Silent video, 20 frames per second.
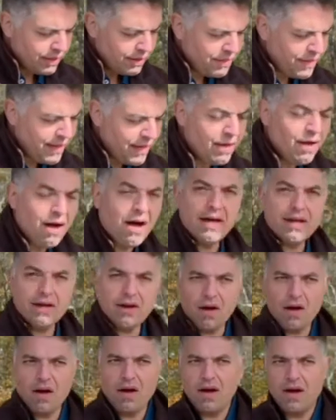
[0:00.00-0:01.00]
they got
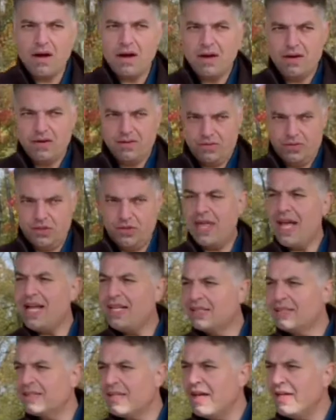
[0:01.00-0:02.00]
to
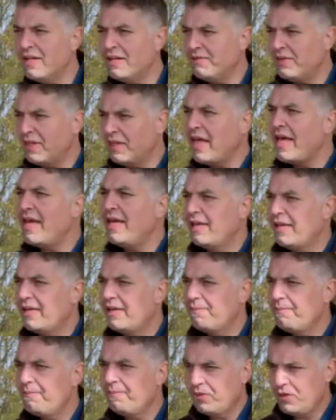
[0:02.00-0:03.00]
that side of the lake,
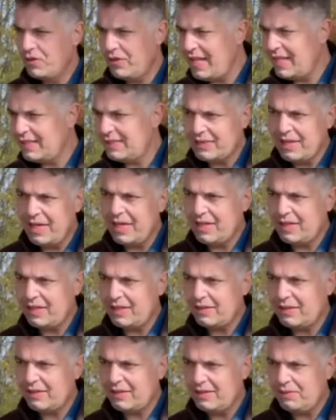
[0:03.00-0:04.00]
to that side of
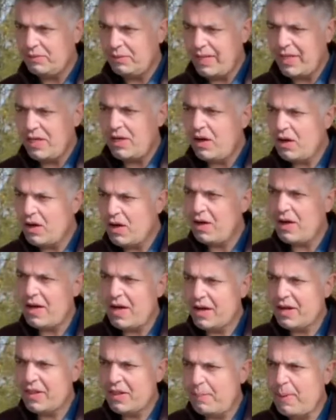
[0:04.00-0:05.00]
the, when they got
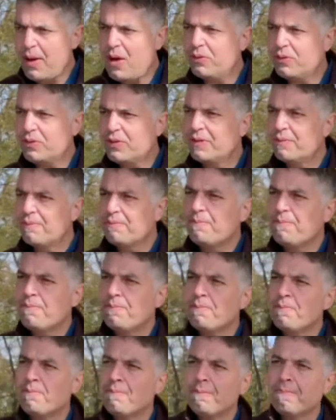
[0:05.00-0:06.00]
out of the boat,
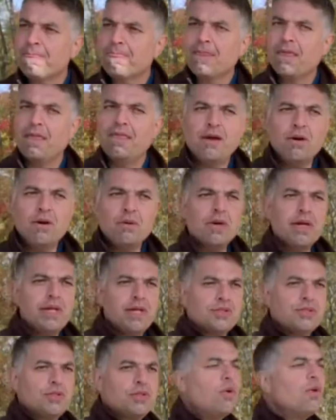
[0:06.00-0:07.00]
they were in a
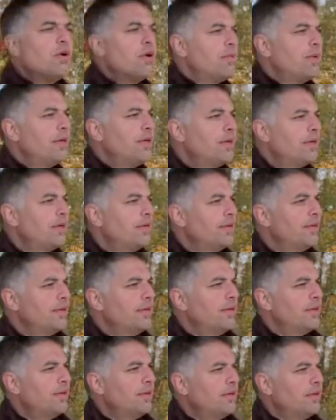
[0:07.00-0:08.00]
storm.
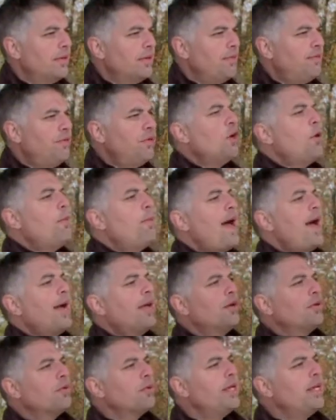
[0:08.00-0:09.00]
If you go back
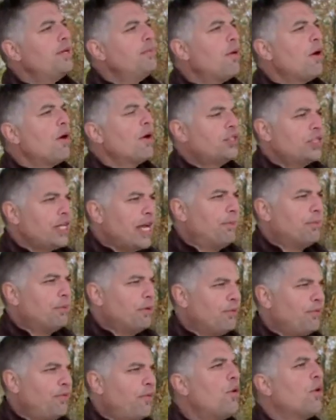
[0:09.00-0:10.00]
and read Mark chapter
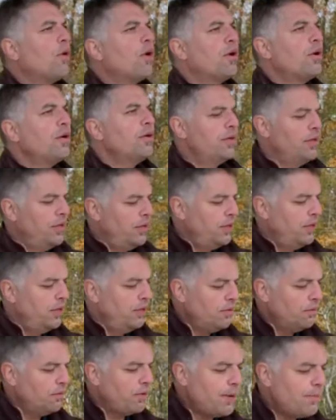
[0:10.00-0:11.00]
4,
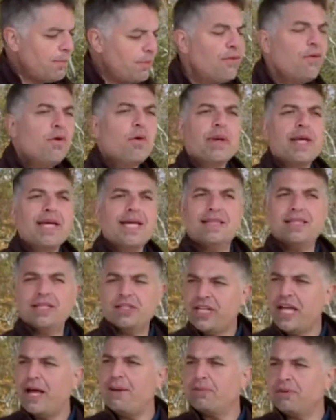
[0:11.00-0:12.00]
right before we get to
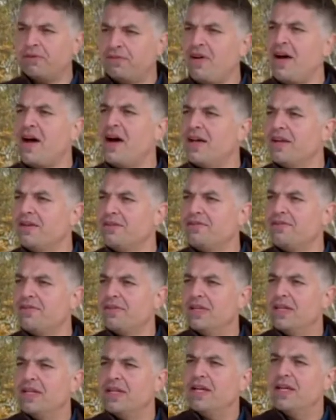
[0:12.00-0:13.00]
chapter 5,
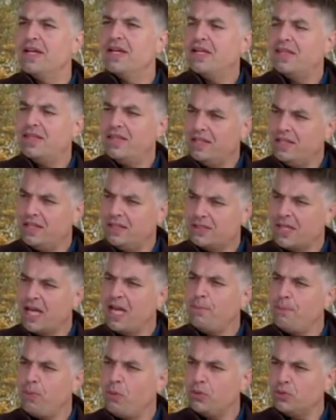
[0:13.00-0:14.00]
the
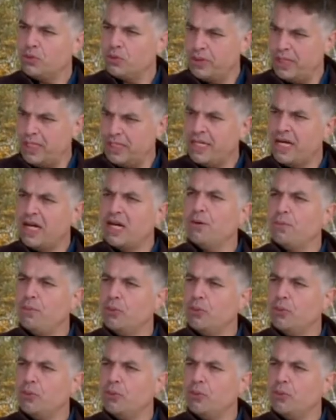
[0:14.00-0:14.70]
disciples were in a terrible